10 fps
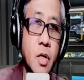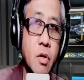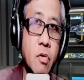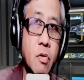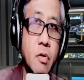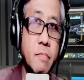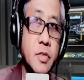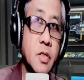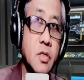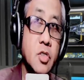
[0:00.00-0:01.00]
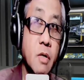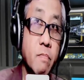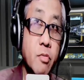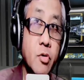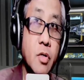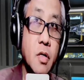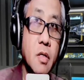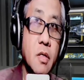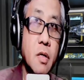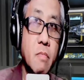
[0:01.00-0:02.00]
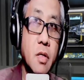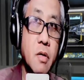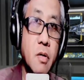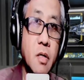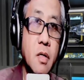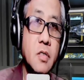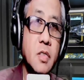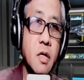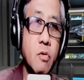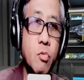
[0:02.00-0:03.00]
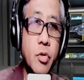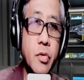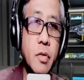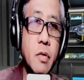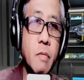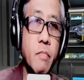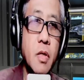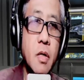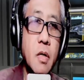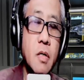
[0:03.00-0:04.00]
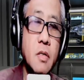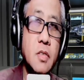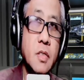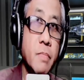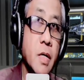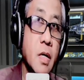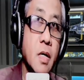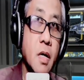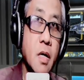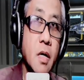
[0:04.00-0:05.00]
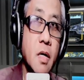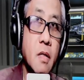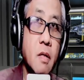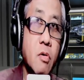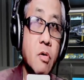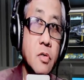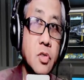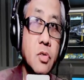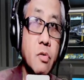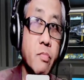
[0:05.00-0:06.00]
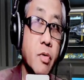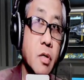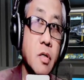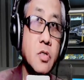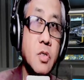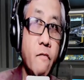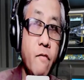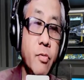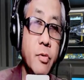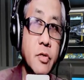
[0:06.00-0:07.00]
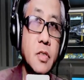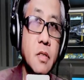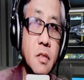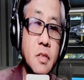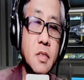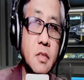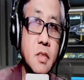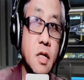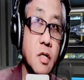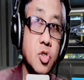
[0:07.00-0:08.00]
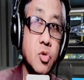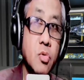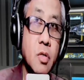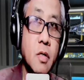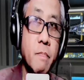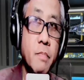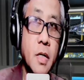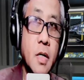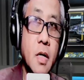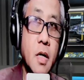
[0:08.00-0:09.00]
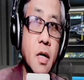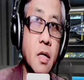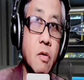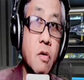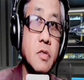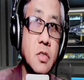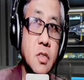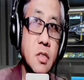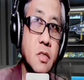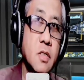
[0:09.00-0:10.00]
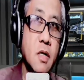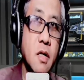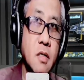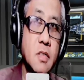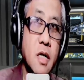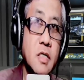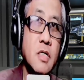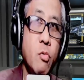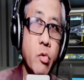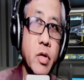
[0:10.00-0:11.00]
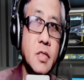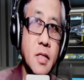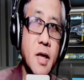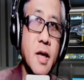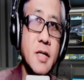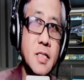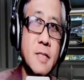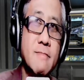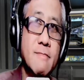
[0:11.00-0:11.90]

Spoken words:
of such important materials like water, minerals, and also products of photosynthesis like sugar, and oxygen is released as a waste gas.